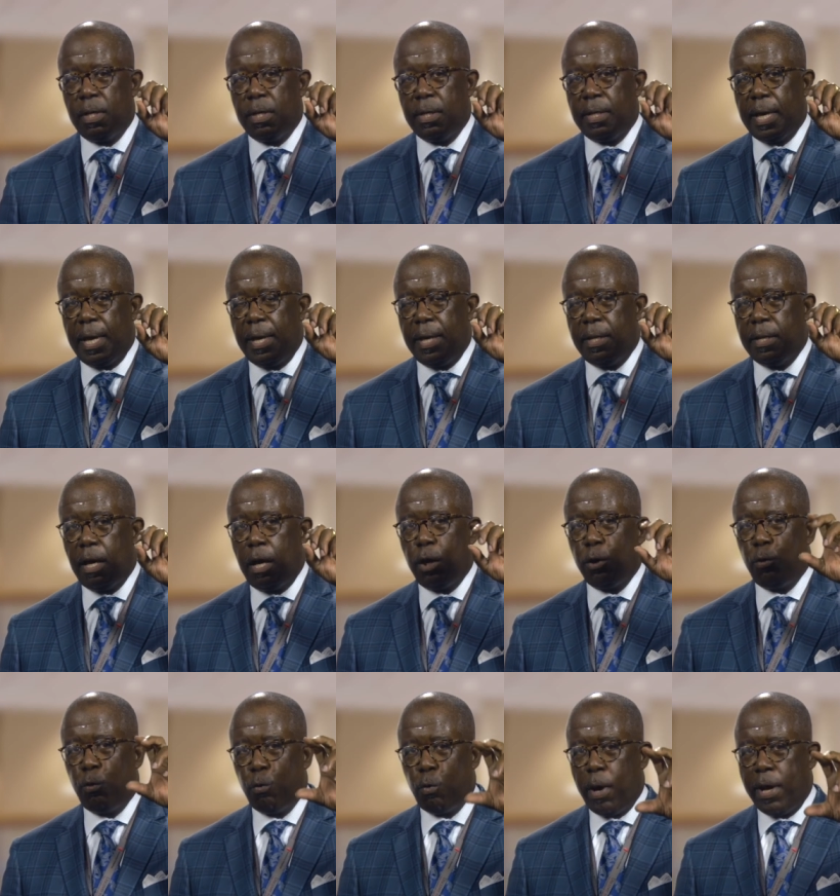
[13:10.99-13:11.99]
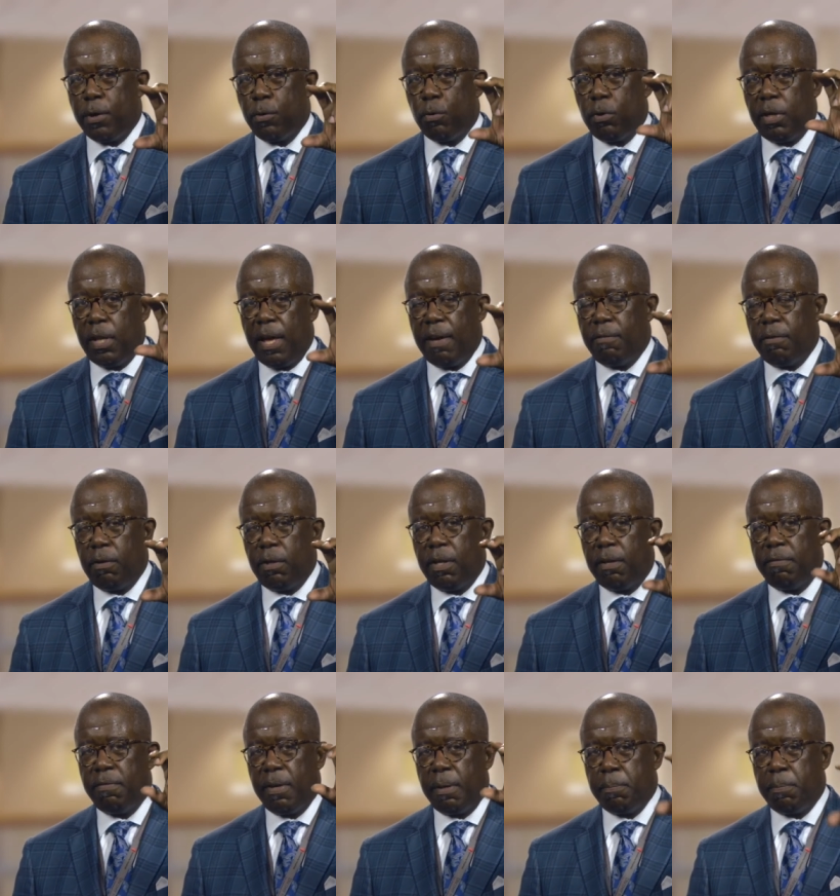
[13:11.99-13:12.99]
gain a greater level
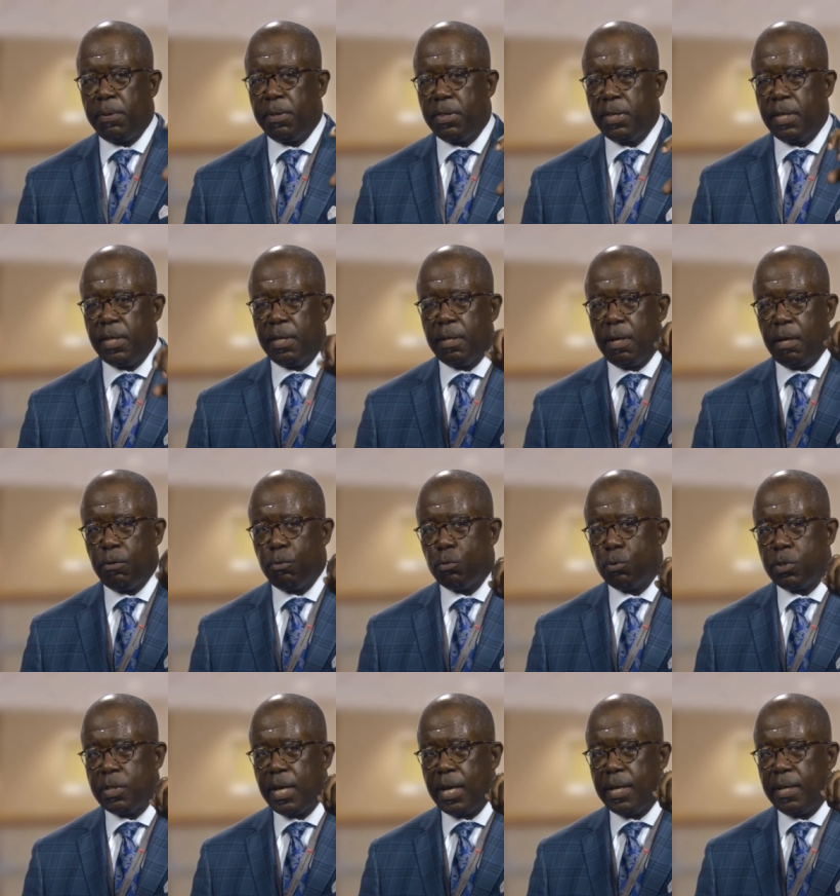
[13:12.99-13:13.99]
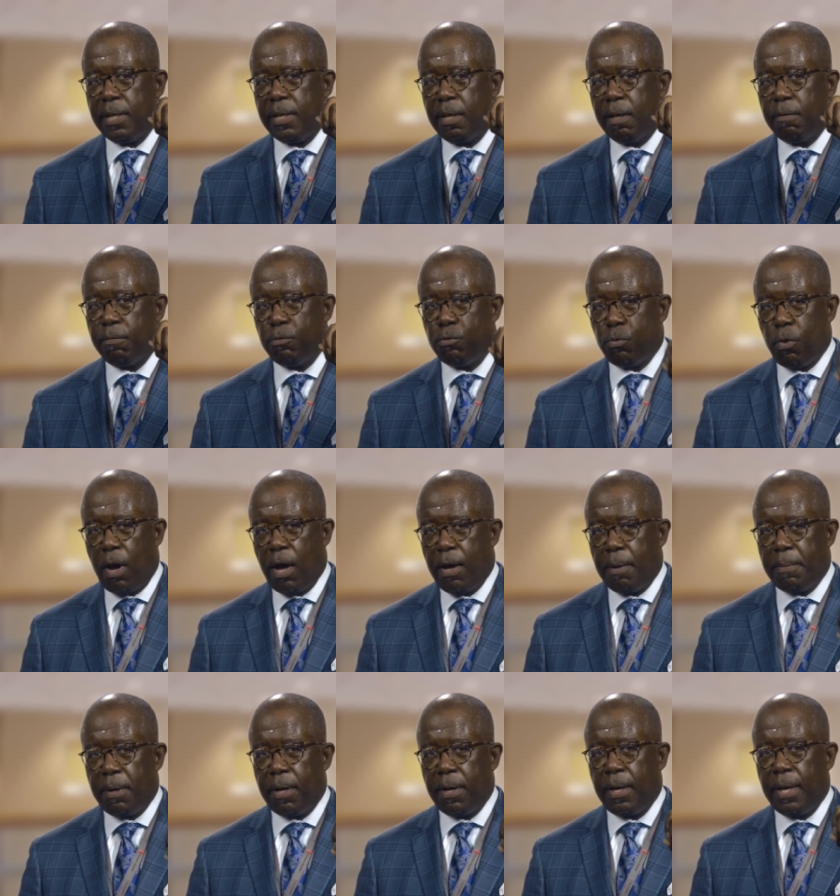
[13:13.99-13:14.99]
of empathy and understanding of
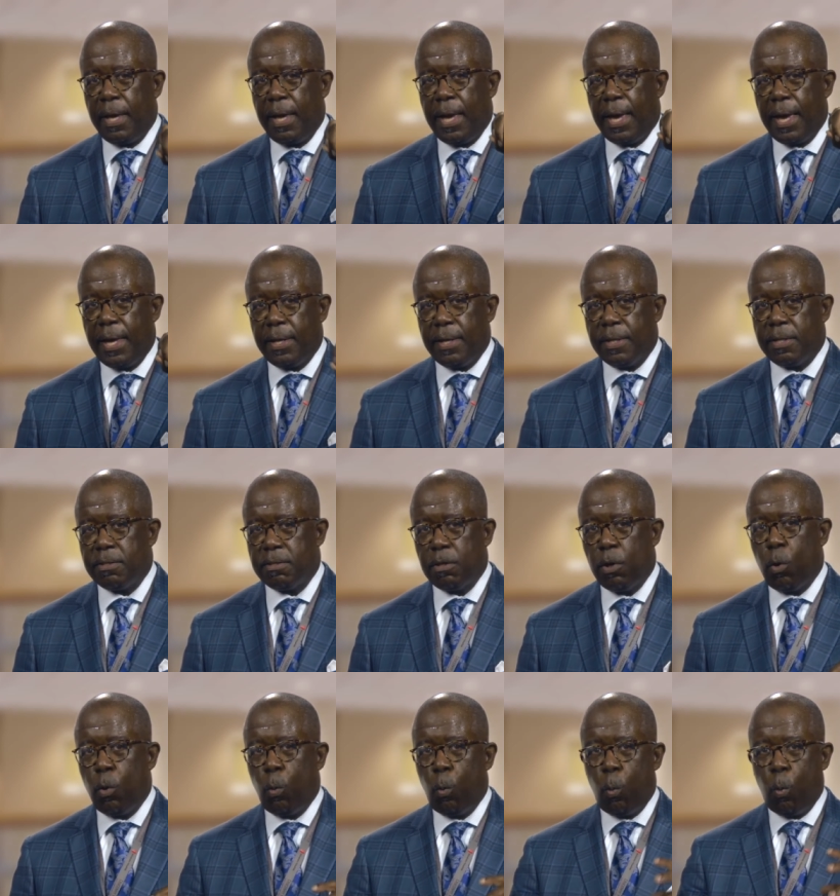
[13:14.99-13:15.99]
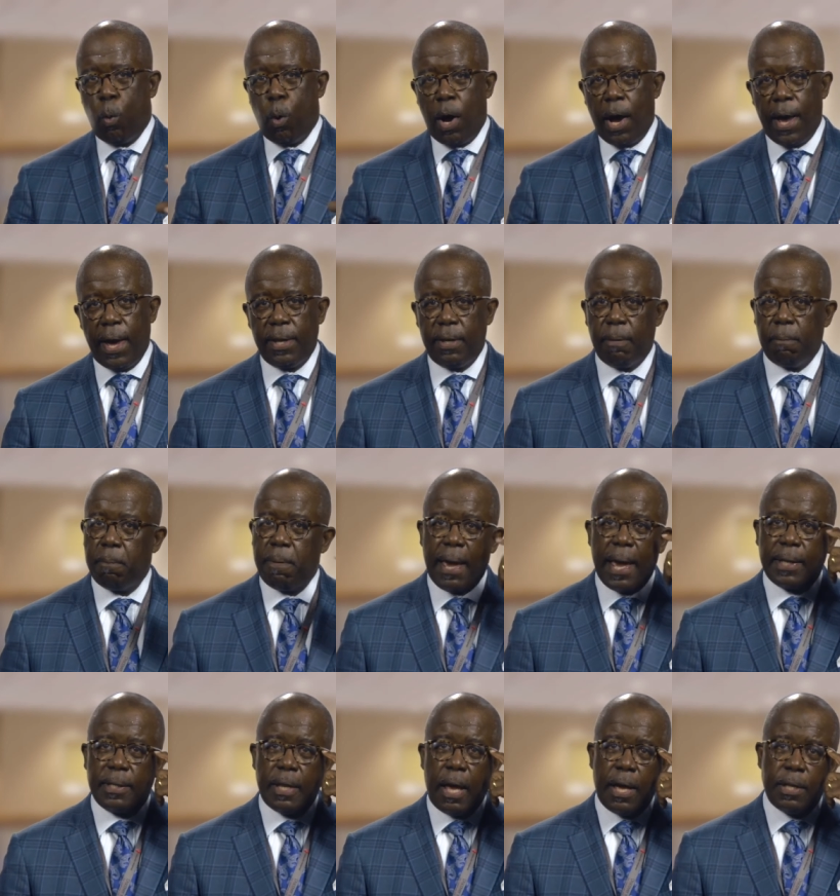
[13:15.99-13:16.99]
trauma and its wide
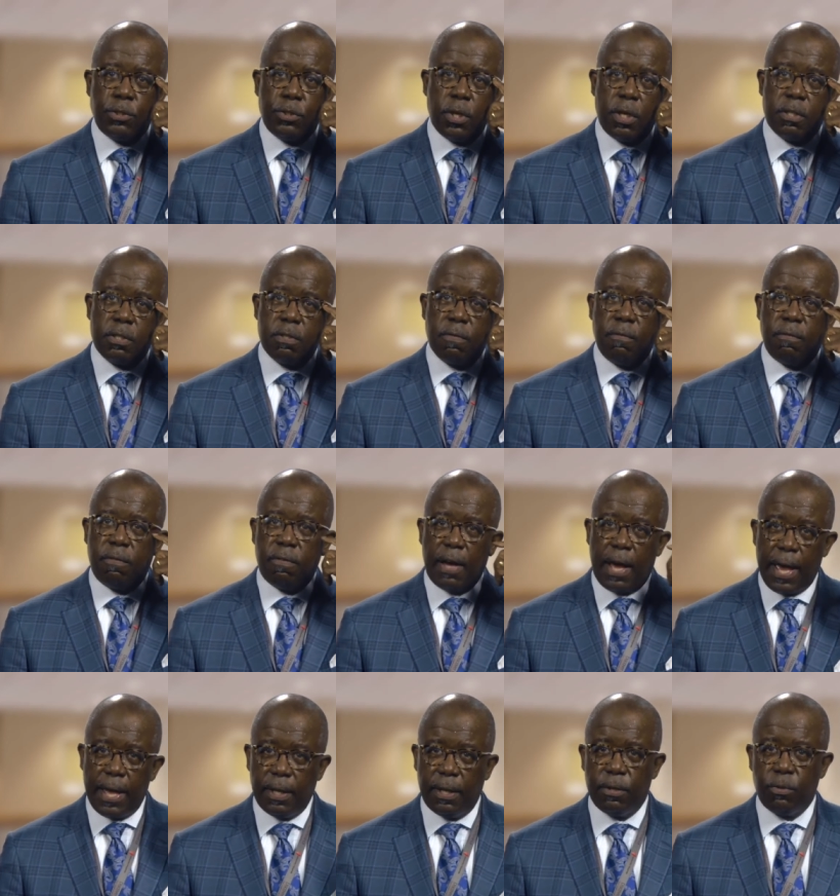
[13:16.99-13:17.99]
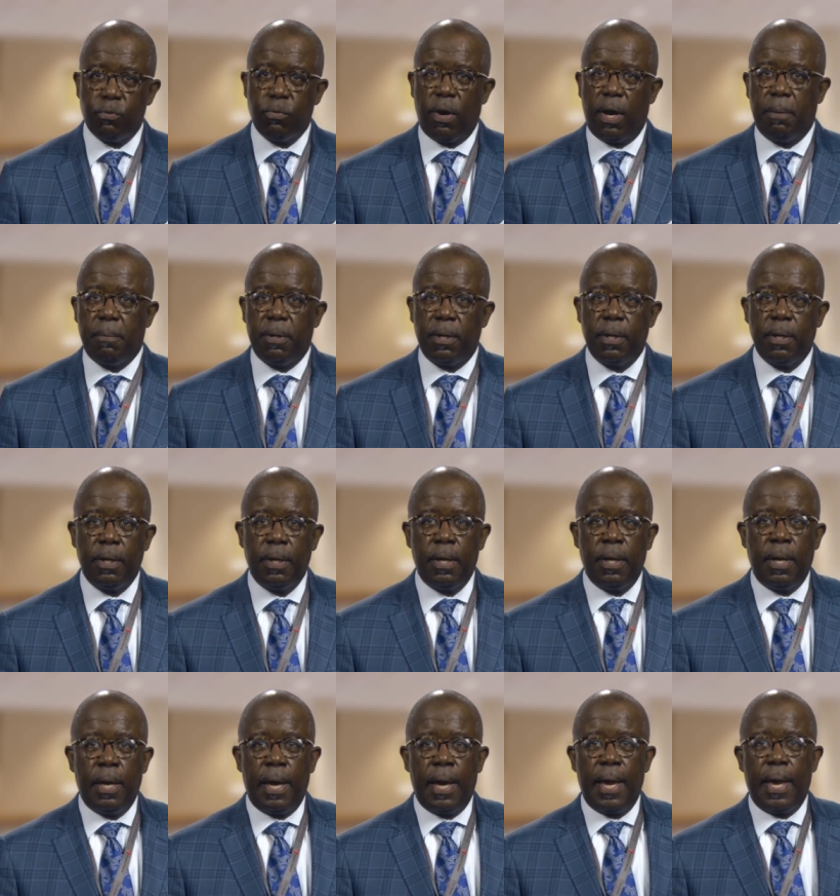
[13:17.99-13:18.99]
impact, not just violent trauma.
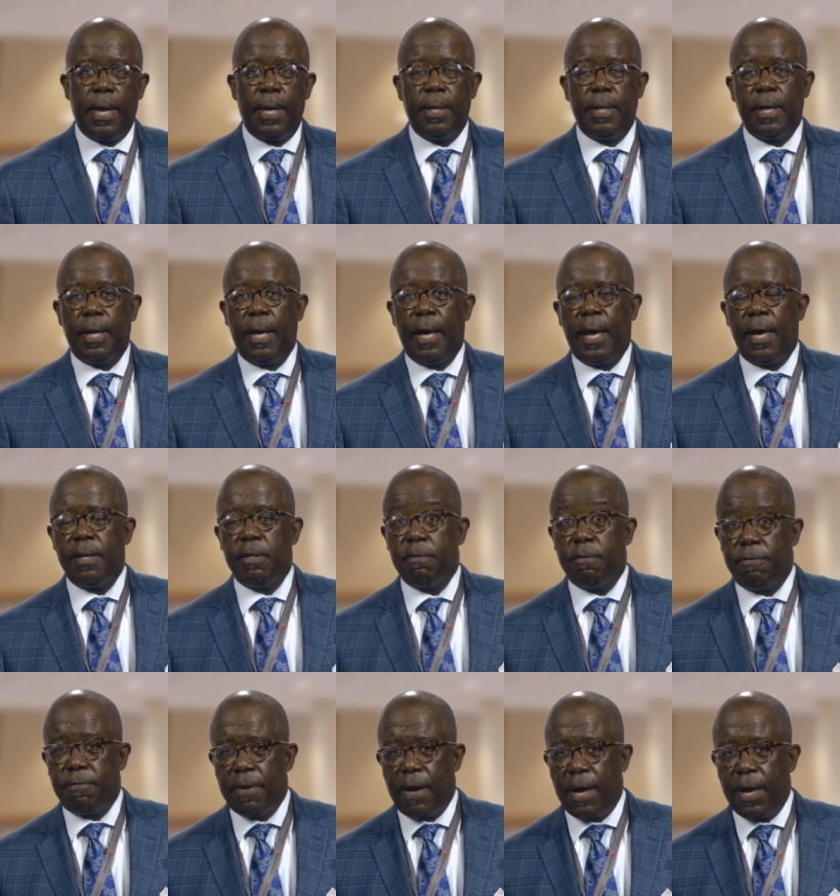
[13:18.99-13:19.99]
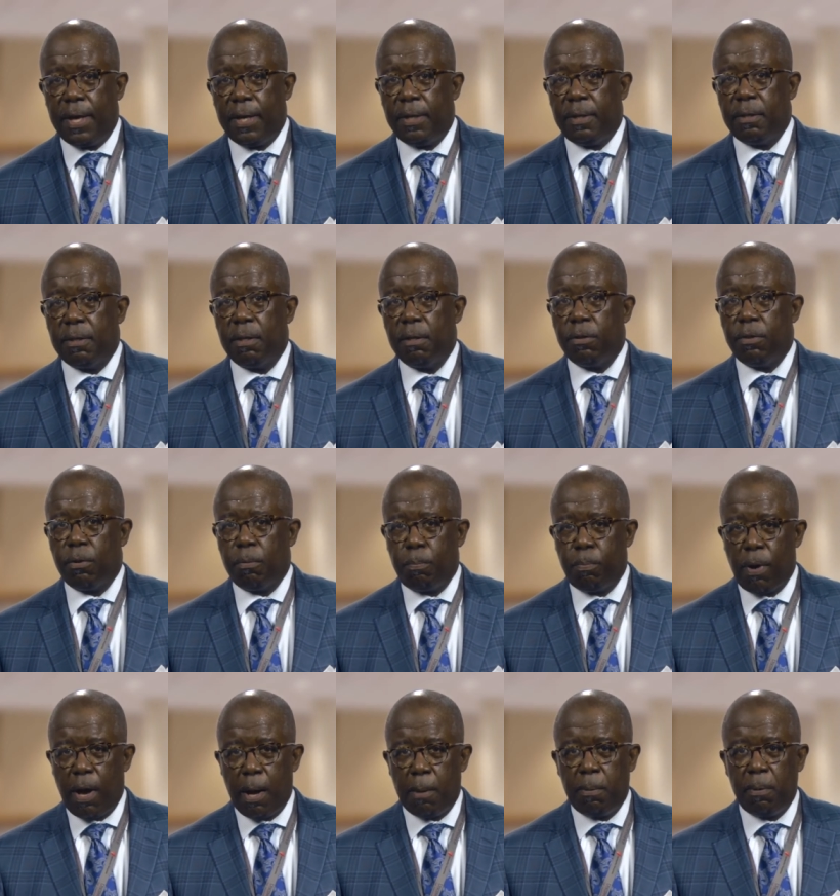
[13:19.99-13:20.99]
And I defined the
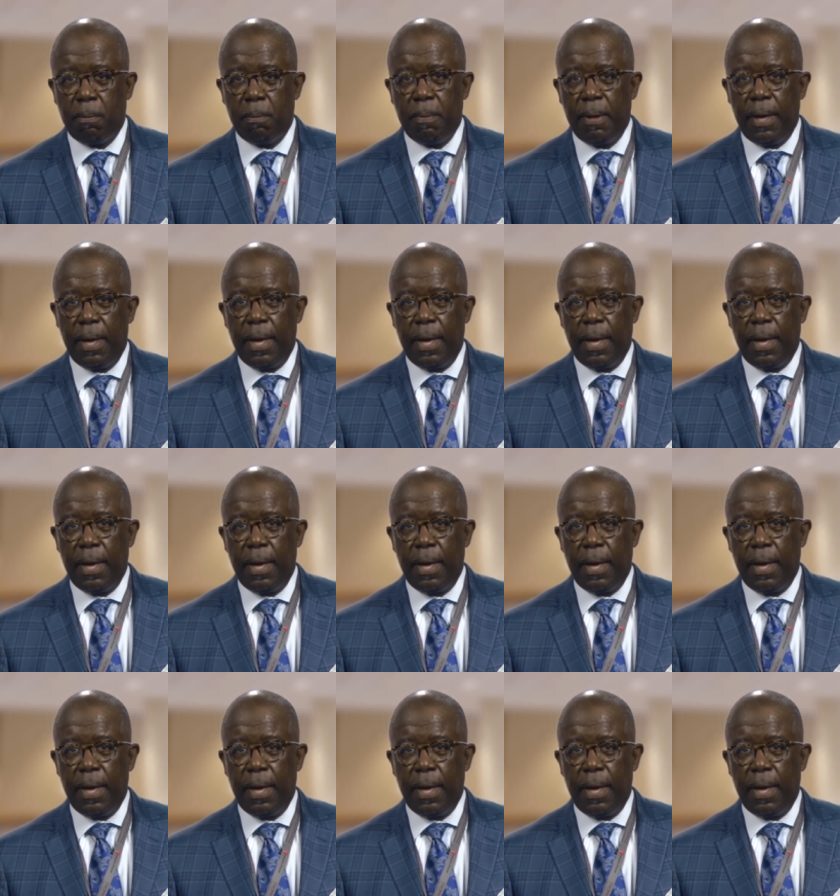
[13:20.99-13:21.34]
problem